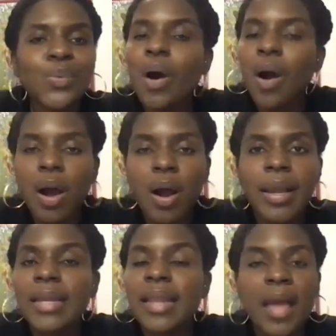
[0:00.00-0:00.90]
who you
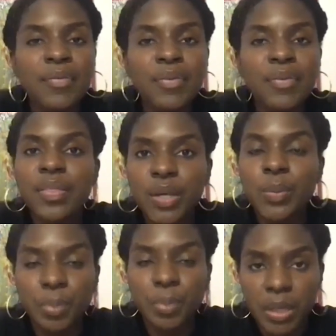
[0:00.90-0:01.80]
are and
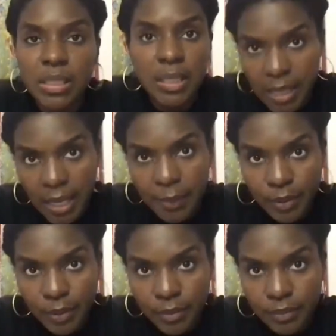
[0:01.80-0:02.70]
everything you bring to the
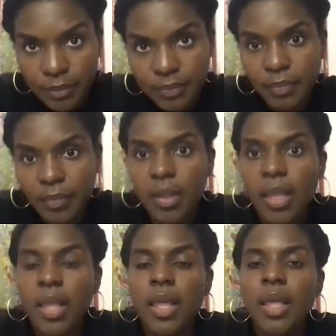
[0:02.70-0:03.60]
table.
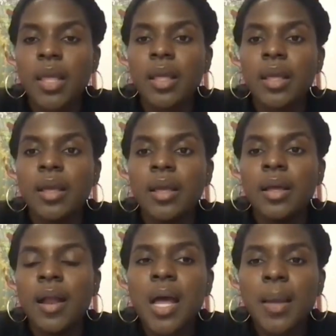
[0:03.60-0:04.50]

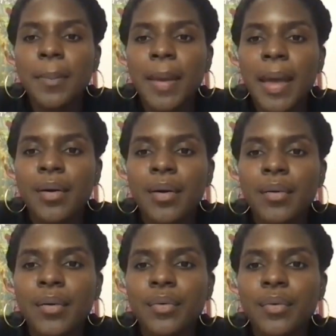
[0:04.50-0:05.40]
When I talk
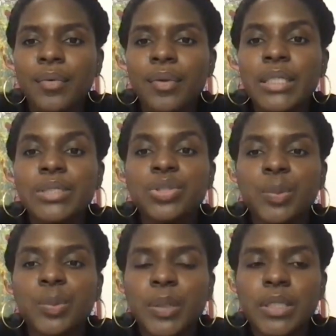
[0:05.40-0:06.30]
about
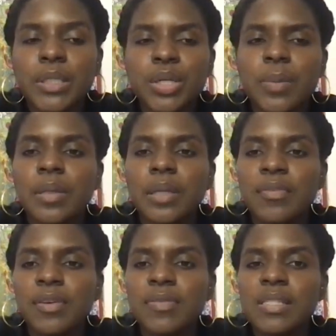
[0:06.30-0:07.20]
contributing to
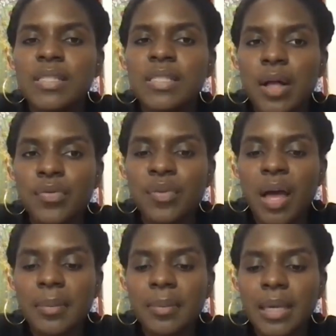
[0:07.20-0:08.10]
your belief of
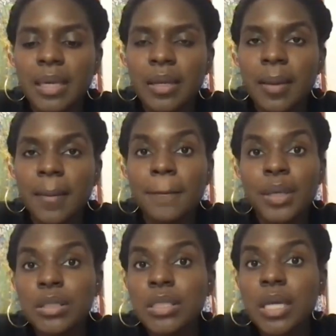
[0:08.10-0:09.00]
self, I
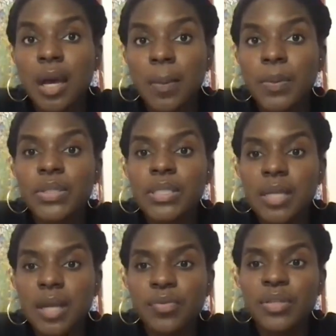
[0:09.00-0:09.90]
mean building
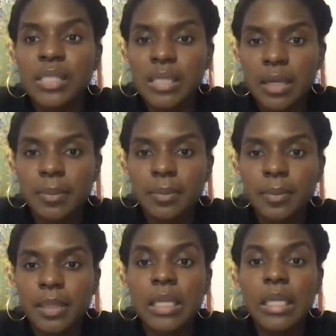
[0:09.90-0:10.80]
up your
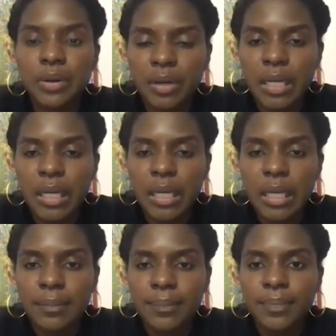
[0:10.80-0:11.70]
self-esteem,
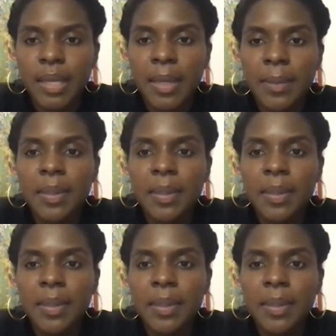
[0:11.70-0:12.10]
literally.